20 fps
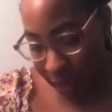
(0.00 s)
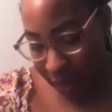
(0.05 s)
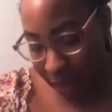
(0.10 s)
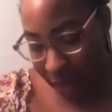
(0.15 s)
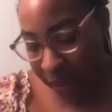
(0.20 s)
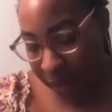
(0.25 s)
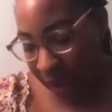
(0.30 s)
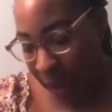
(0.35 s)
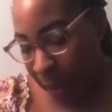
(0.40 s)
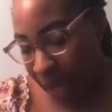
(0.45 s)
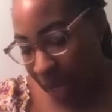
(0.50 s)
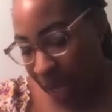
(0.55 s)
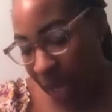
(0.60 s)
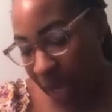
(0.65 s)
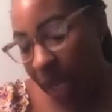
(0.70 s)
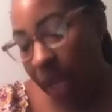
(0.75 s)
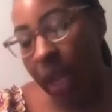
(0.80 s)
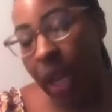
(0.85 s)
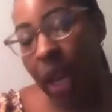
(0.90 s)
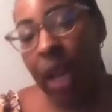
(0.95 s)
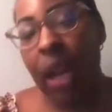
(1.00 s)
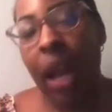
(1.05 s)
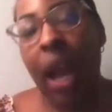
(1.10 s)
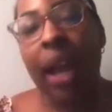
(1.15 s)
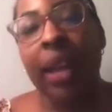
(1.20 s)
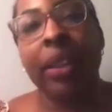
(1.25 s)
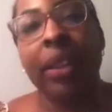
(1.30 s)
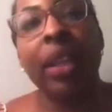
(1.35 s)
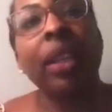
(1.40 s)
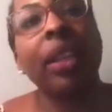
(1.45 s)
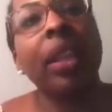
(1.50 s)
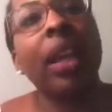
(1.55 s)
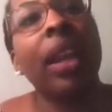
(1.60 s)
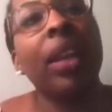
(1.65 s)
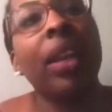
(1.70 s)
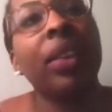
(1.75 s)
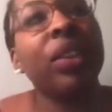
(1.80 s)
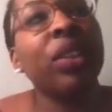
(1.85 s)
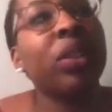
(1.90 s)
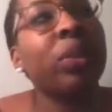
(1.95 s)
if I may, I think that
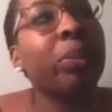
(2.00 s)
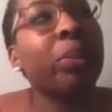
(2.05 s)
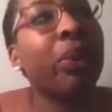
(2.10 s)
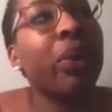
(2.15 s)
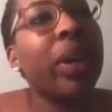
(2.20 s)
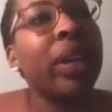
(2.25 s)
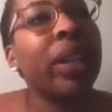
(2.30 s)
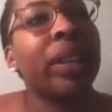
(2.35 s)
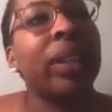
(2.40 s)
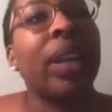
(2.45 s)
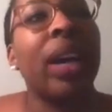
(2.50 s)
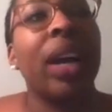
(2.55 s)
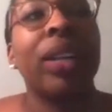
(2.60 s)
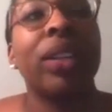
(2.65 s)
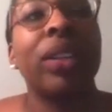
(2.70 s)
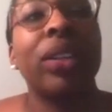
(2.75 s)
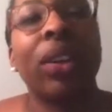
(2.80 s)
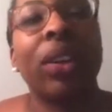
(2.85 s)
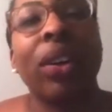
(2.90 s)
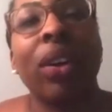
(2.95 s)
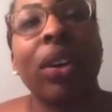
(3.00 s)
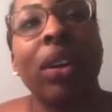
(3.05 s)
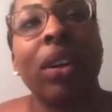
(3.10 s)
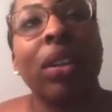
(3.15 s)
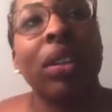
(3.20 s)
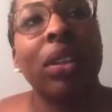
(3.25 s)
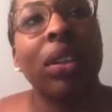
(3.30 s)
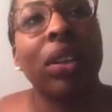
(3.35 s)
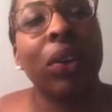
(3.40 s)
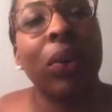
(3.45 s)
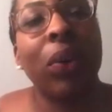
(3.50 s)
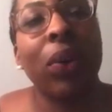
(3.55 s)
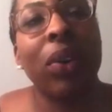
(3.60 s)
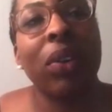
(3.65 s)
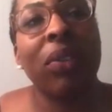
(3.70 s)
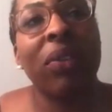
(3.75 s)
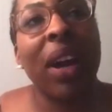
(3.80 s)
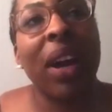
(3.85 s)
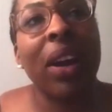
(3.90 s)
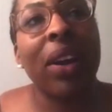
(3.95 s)
at this point that the
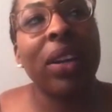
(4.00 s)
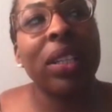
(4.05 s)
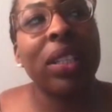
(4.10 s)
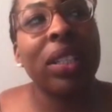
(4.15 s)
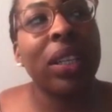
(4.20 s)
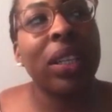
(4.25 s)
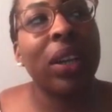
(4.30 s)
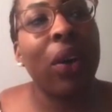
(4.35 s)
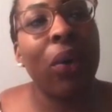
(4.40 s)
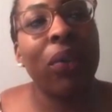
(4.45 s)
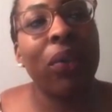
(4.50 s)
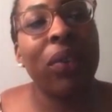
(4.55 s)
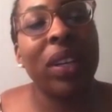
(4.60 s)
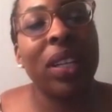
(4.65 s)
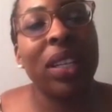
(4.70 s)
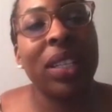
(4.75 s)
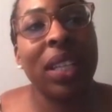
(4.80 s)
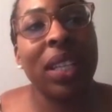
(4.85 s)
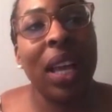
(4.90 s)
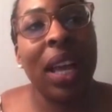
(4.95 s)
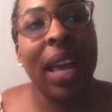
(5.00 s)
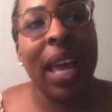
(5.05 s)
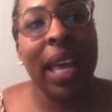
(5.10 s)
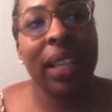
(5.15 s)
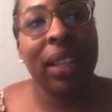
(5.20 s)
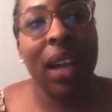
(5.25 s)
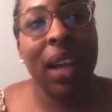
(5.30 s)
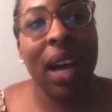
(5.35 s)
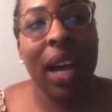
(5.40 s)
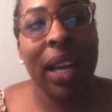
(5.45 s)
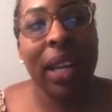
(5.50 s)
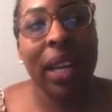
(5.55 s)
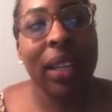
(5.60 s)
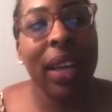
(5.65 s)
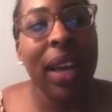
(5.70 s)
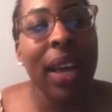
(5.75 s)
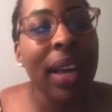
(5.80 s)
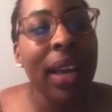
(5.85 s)
coronavirus and COVID is a headline.